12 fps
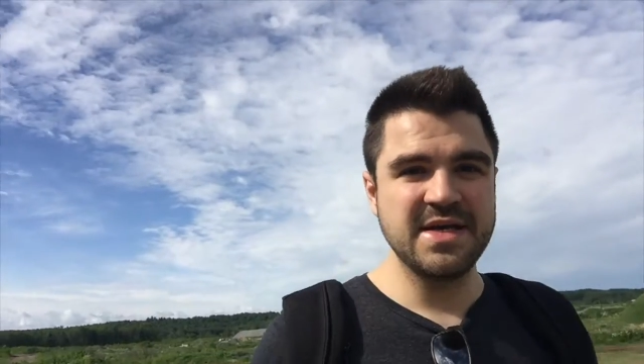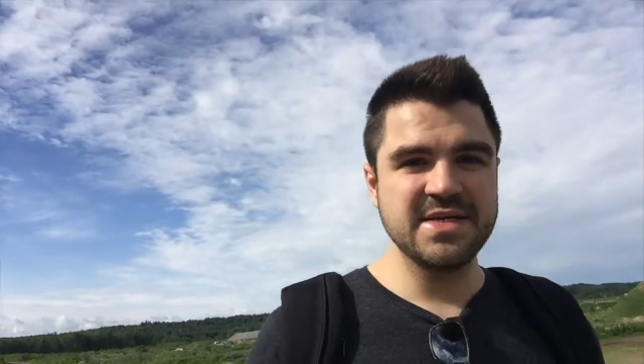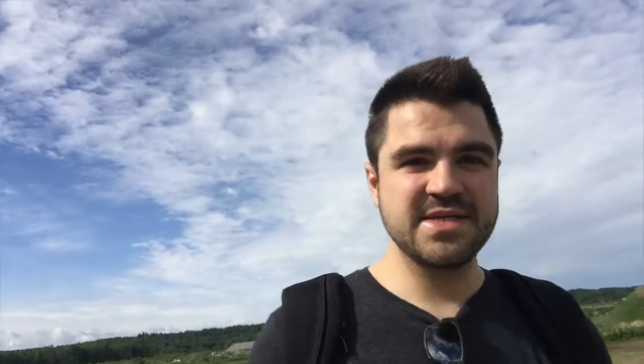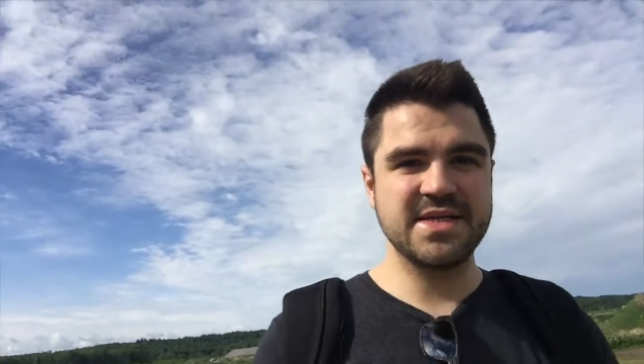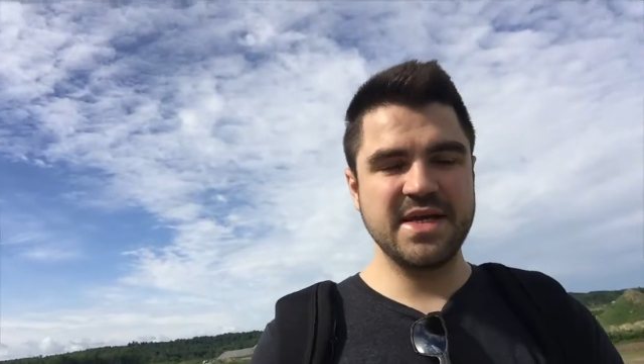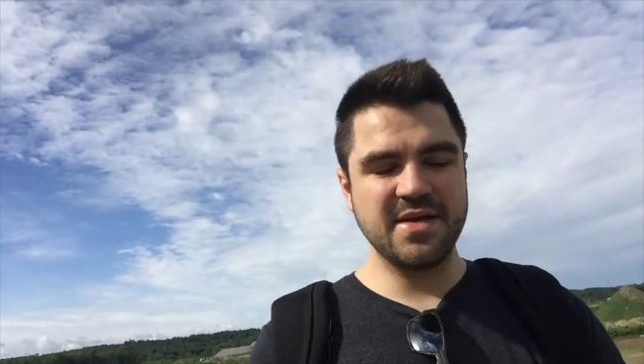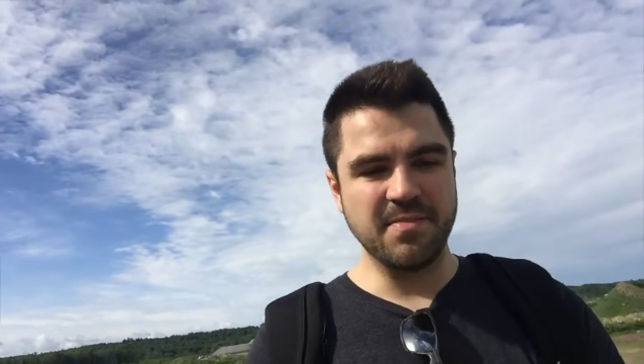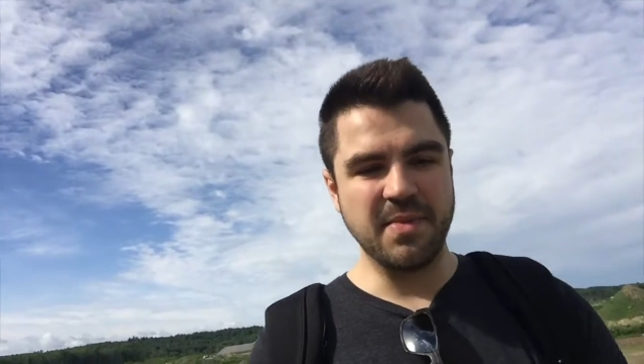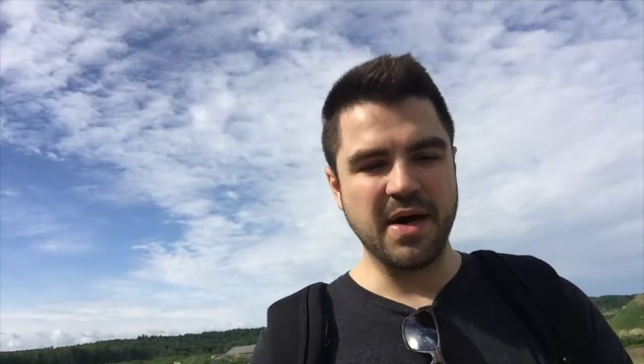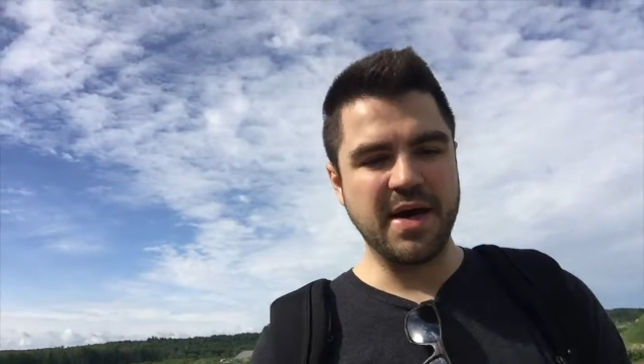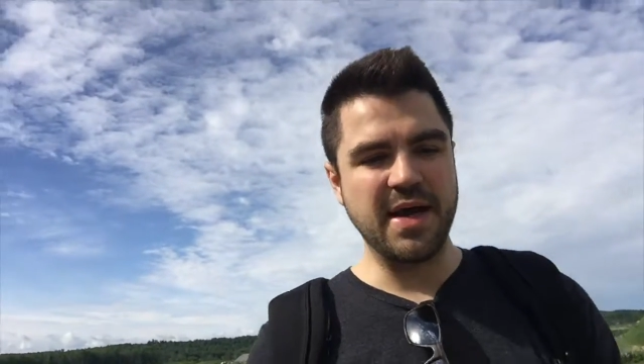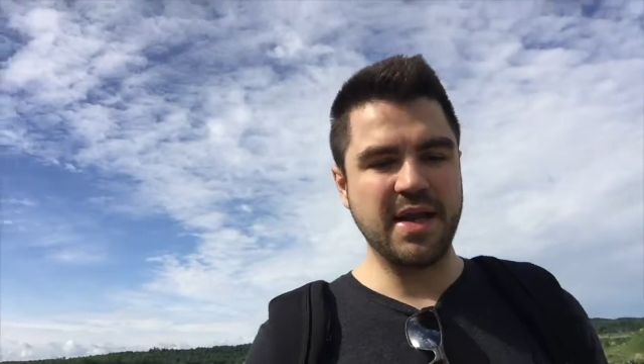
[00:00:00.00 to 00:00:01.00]
state of
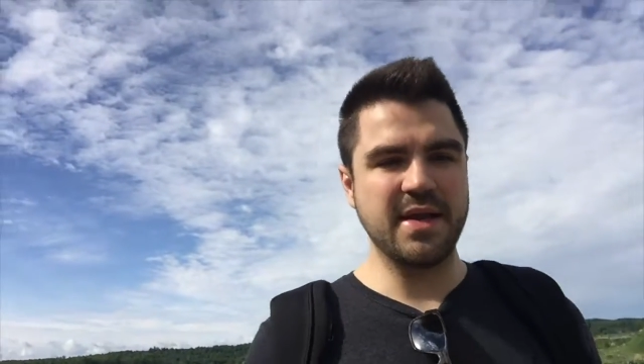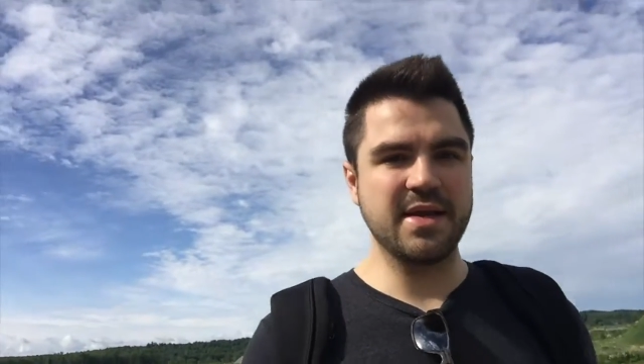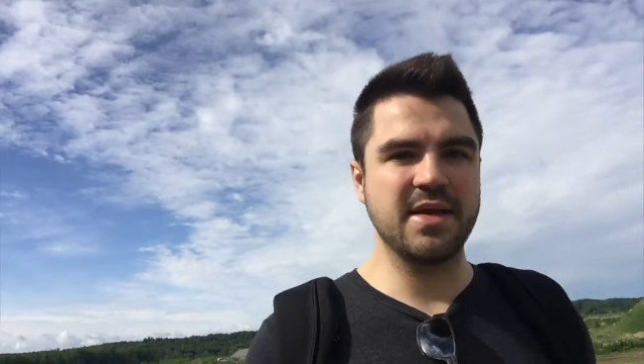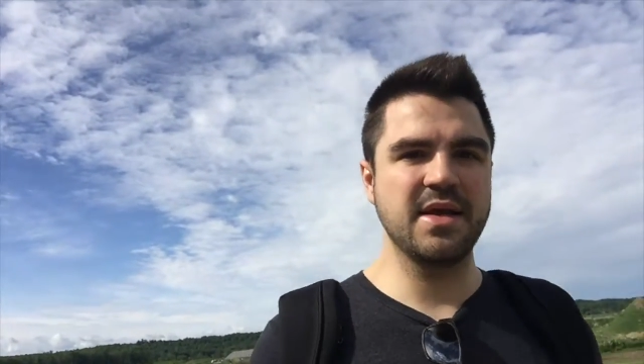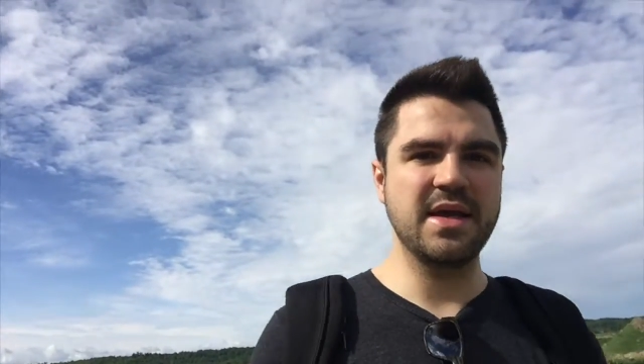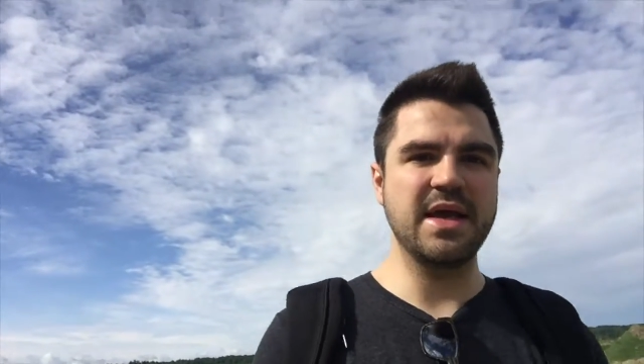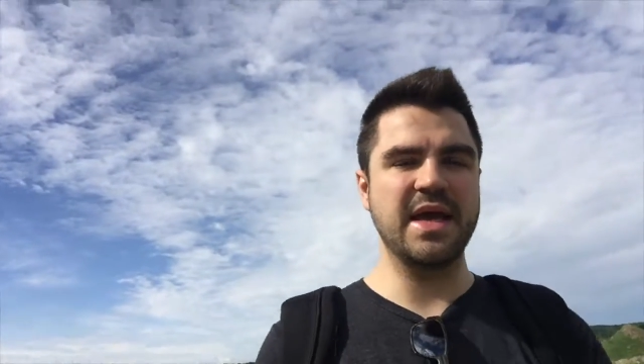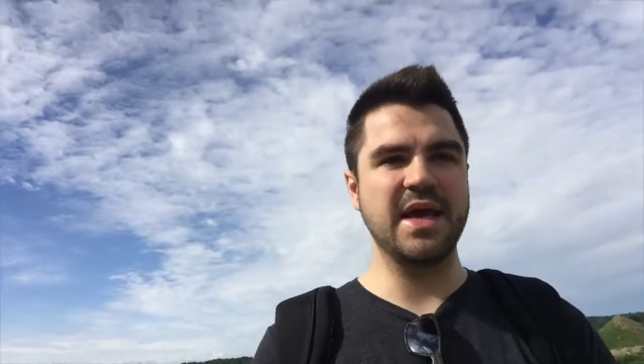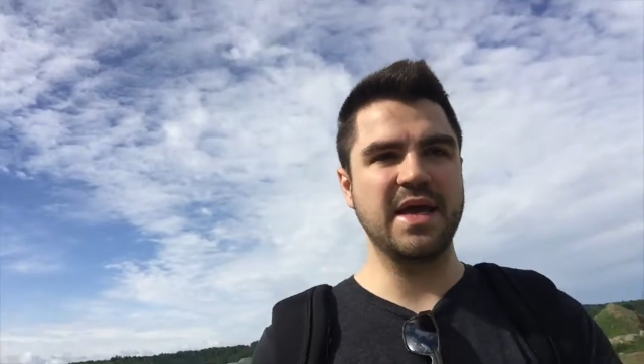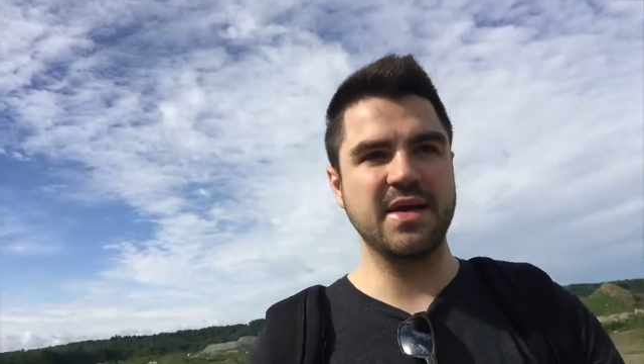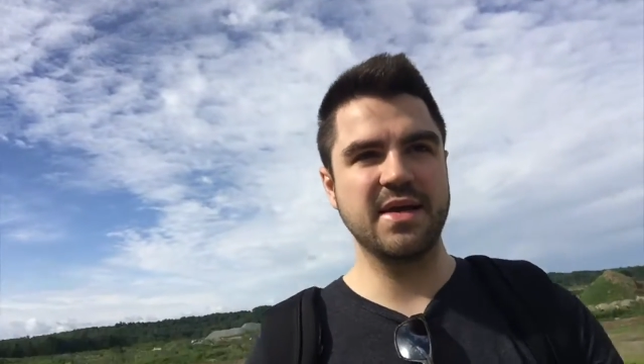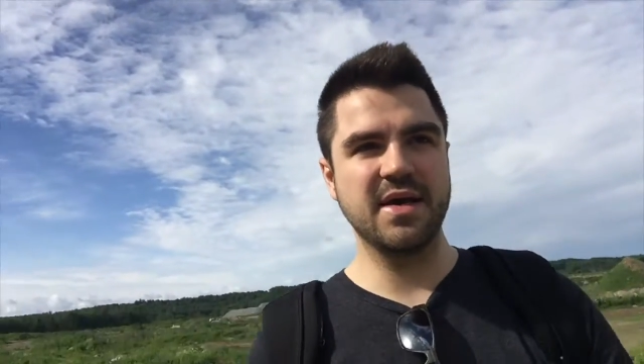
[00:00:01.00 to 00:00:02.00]
mind,
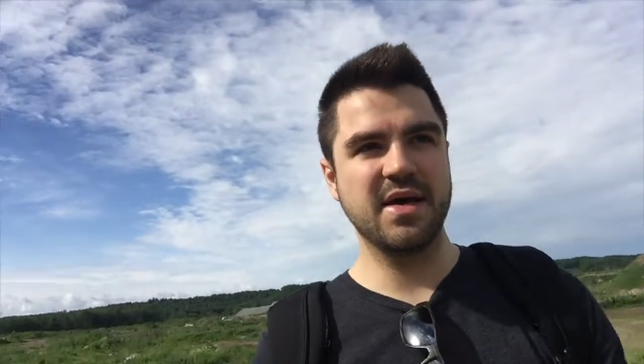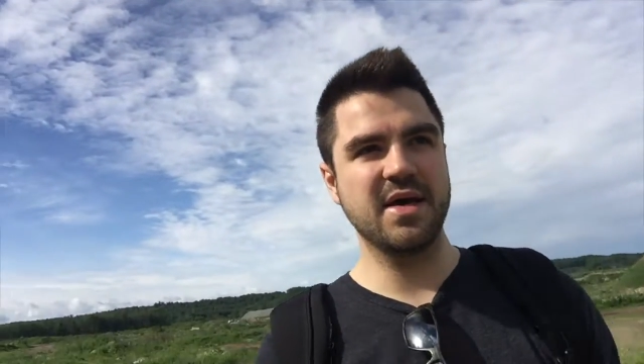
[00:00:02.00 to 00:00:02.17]
and